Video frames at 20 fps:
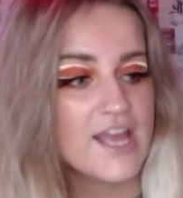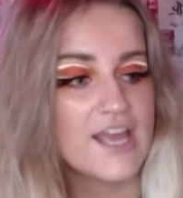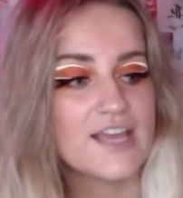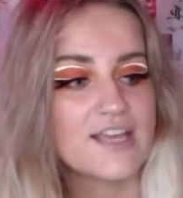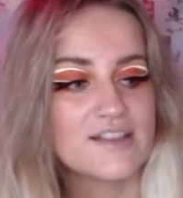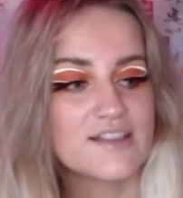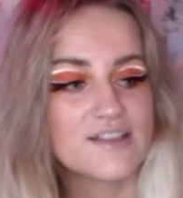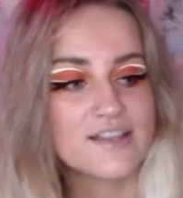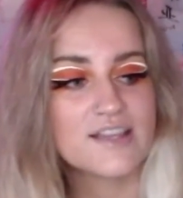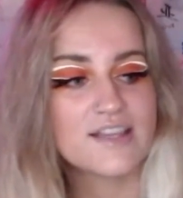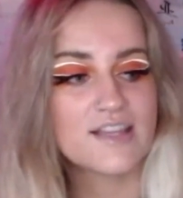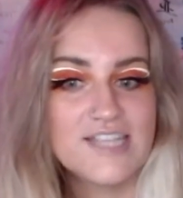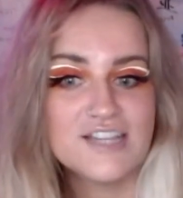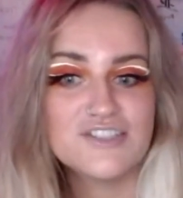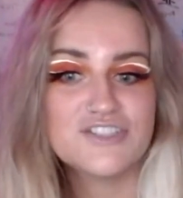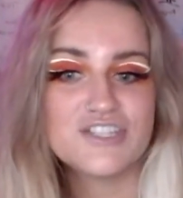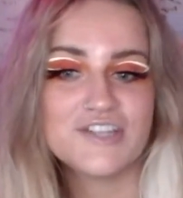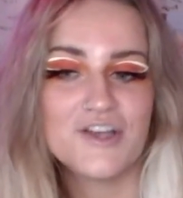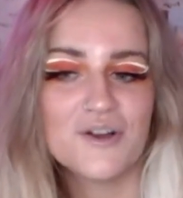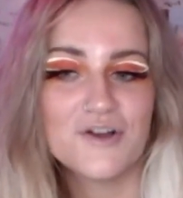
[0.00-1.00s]
and
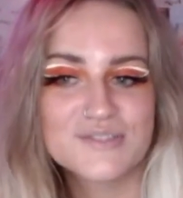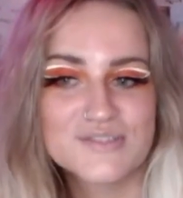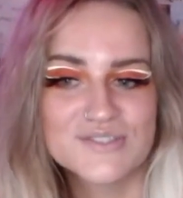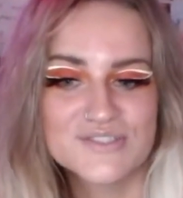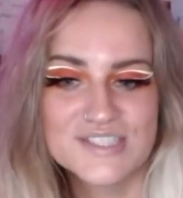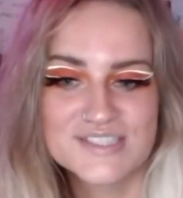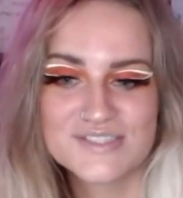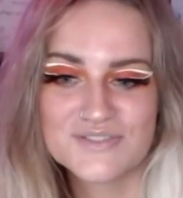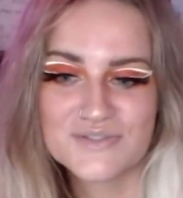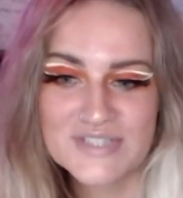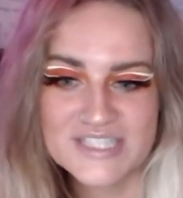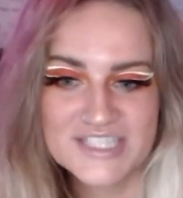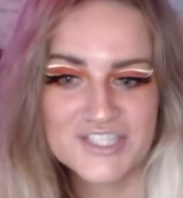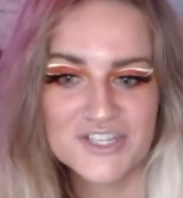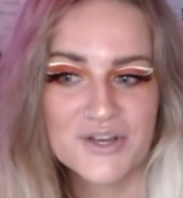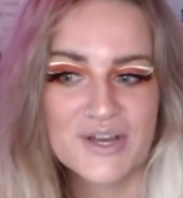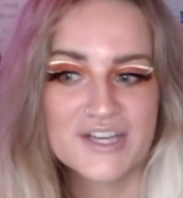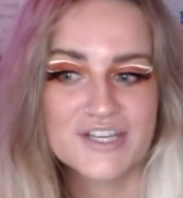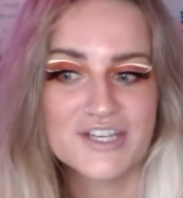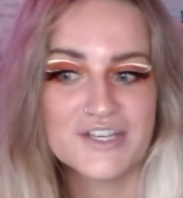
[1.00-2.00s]
Denji also doesn't really
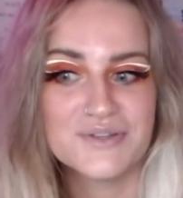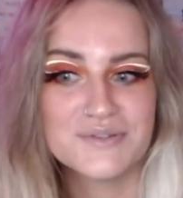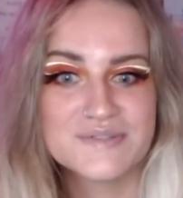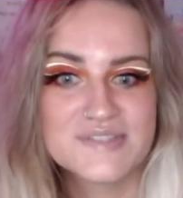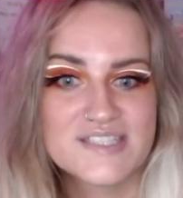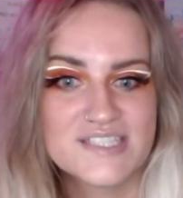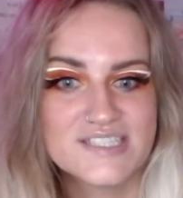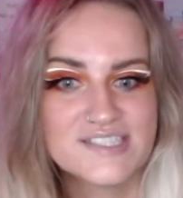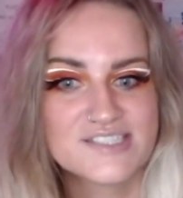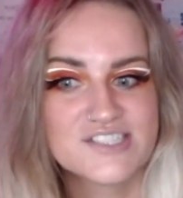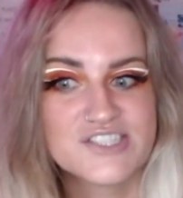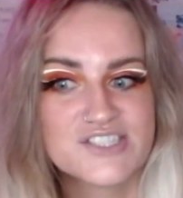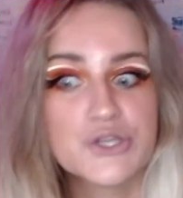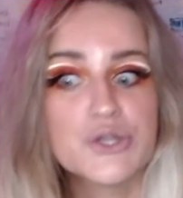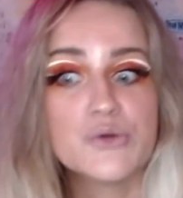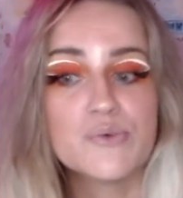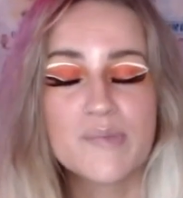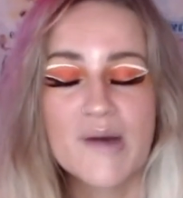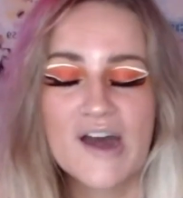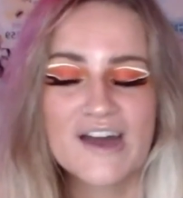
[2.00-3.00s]
know how to use his
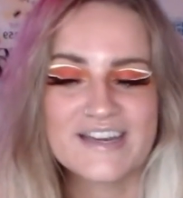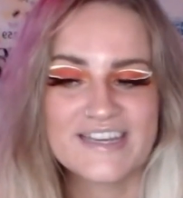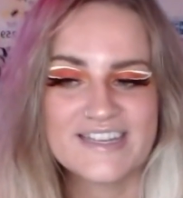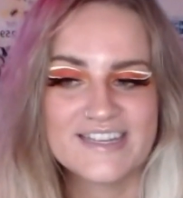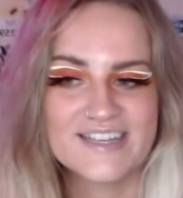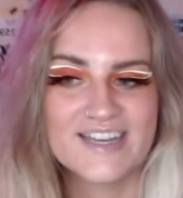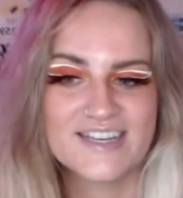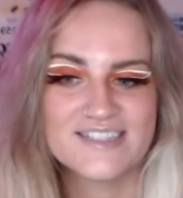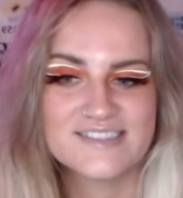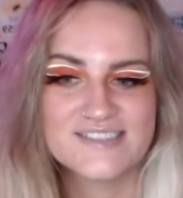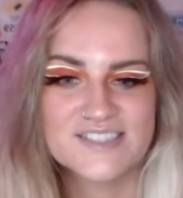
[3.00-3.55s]
new body yet.